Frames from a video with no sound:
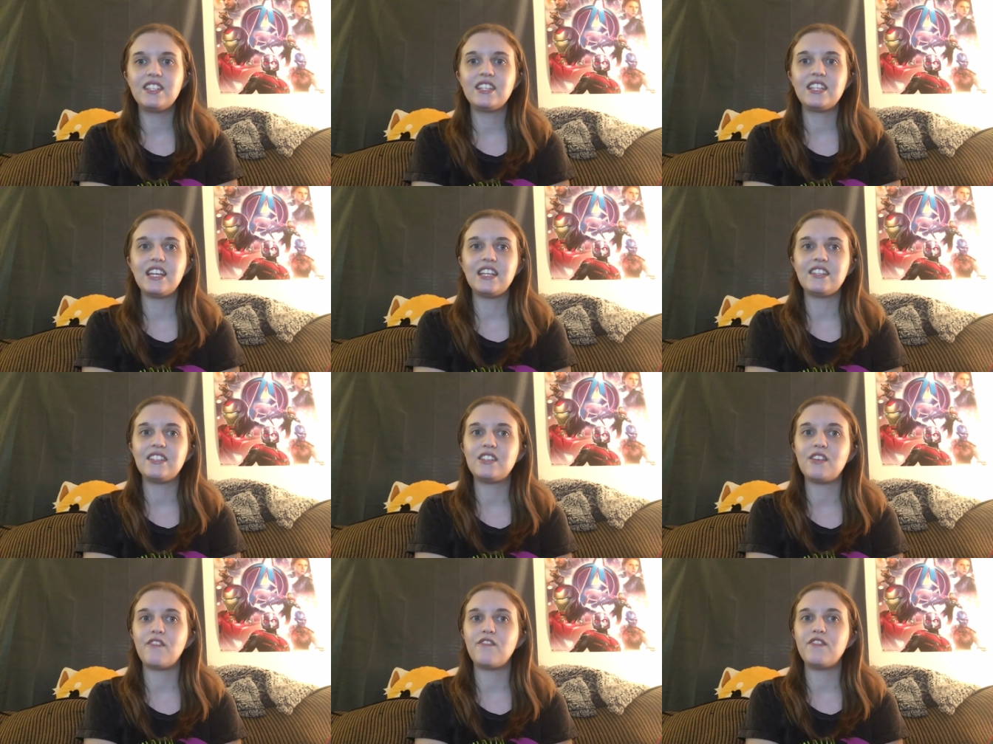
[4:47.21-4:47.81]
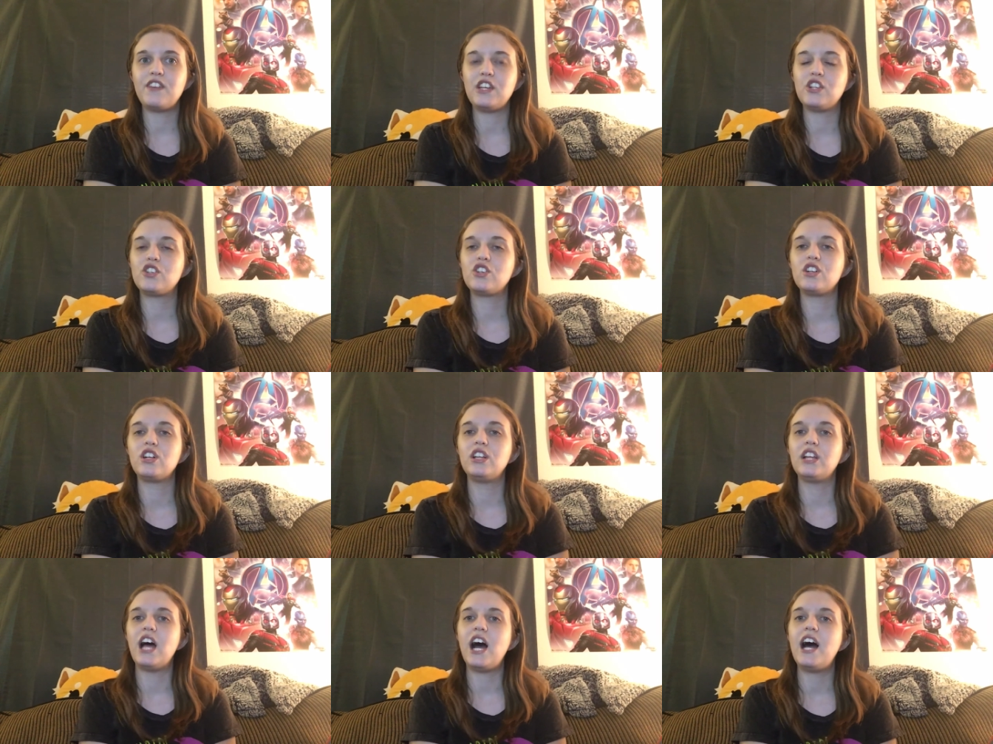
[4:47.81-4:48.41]
gets featured
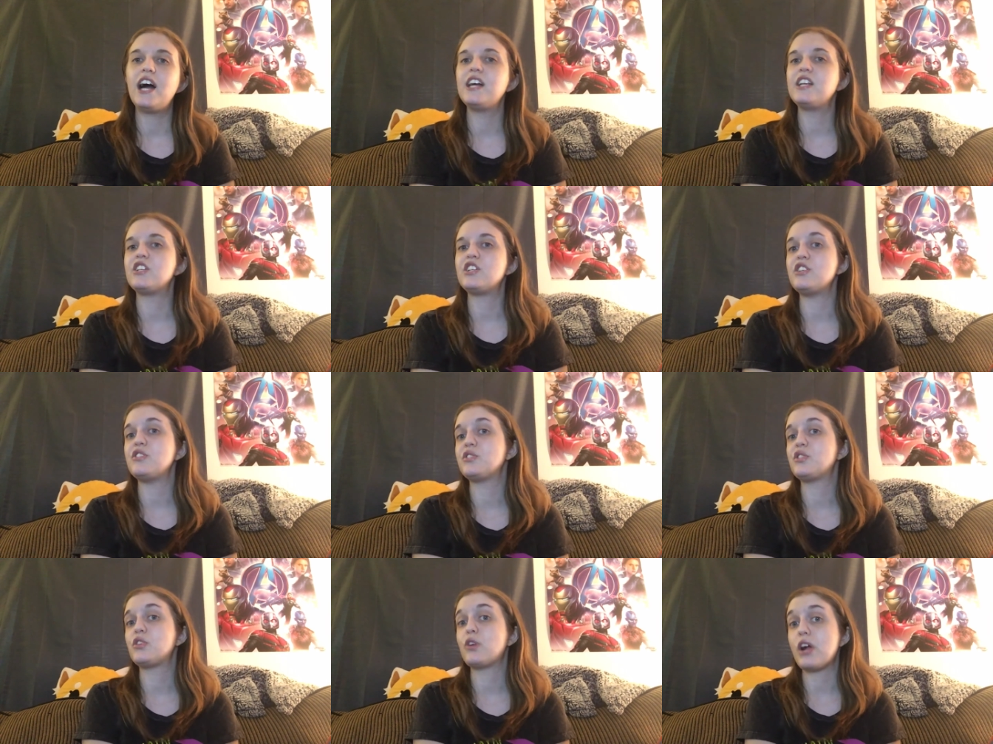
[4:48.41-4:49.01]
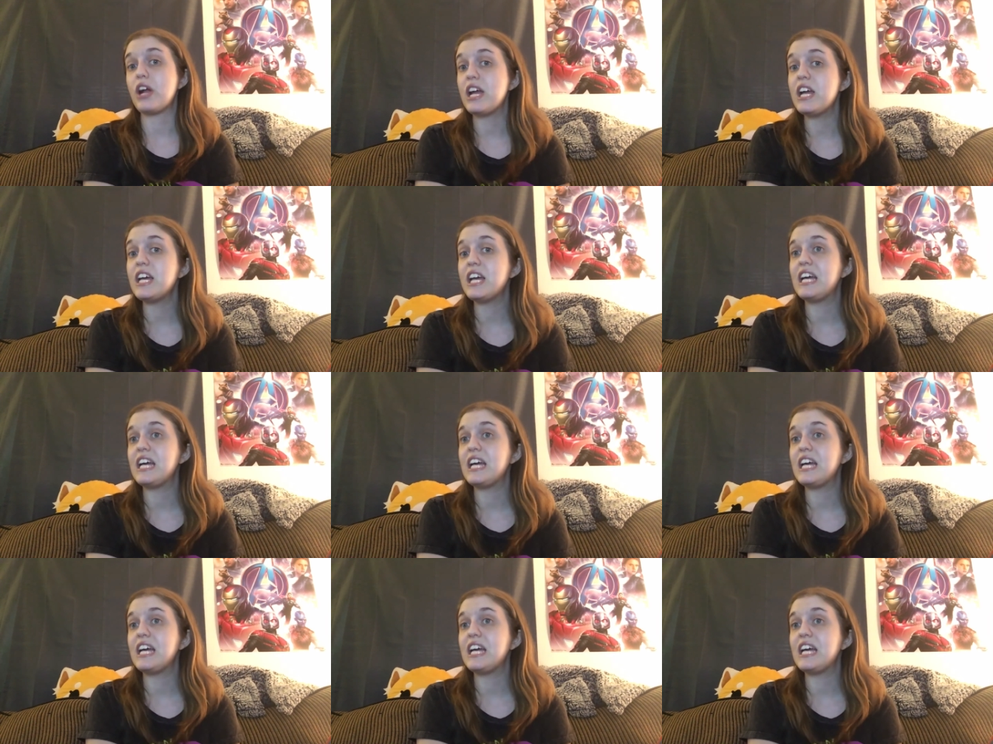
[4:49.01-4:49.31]
a lot and she's great.